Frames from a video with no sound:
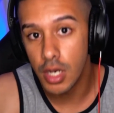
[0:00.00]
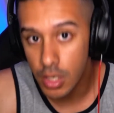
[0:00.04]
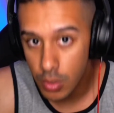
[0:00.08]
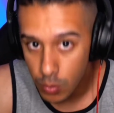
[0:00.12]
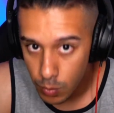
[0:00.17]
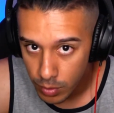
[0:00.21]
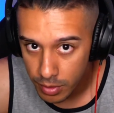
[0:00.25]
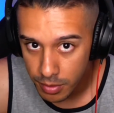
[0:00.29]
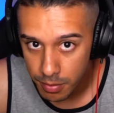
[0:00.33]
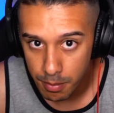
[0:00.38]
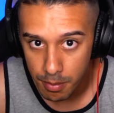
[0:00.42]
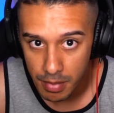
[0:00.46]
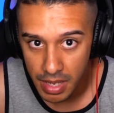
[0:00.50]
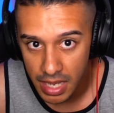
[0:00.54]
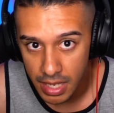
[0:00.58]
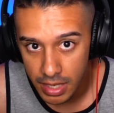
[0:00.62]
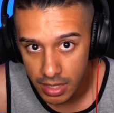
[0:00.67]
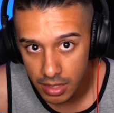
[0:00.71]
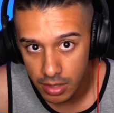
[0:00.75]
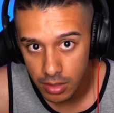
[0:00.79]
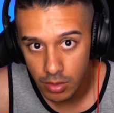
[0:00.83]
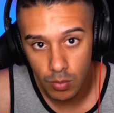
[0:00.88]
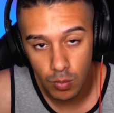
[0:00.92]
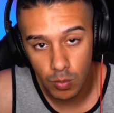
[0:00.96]
with
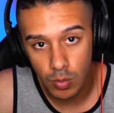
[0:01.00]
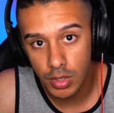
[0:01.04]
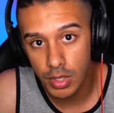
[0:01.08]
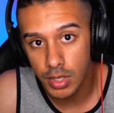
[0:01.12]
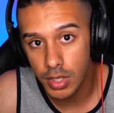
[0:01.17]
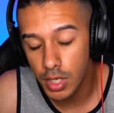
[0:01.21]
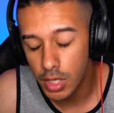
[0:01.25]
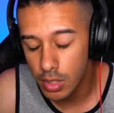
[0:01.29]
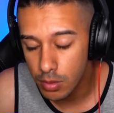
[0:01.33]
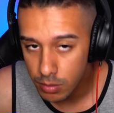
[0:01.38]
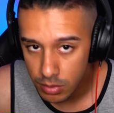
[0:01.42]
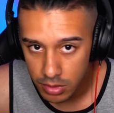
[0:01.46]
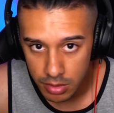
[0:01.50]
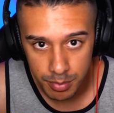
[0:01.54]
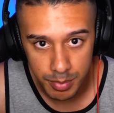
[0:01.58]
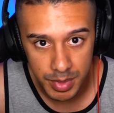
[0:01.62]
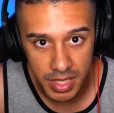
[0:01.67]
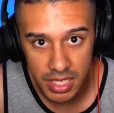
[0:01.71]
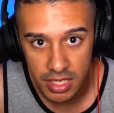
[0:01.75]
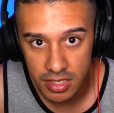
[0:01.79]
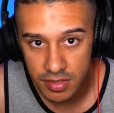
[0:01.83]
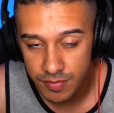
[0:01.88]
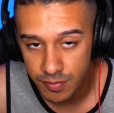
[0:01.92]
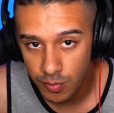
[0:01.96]
Madden. We're done with the
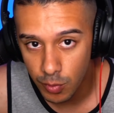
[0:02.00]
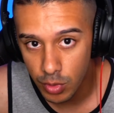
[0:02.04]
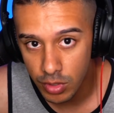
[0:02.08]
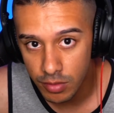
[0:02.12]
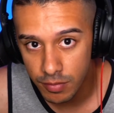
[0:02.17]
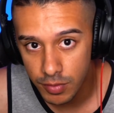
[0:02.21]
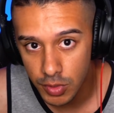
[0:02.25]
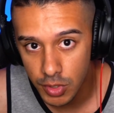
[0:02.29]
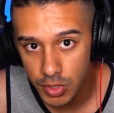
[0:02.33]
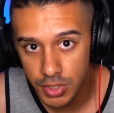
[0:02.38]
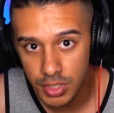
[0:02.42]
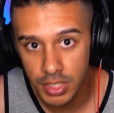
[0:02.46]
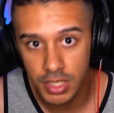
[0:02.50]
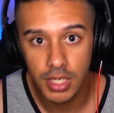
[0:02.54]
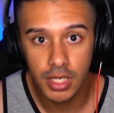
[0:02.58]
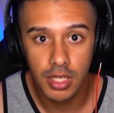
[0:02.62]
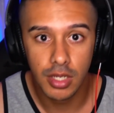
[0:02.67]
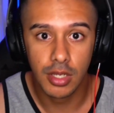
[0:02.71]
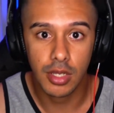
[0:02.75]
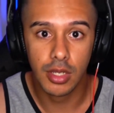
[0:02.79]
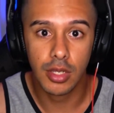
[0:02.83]
PS4 version.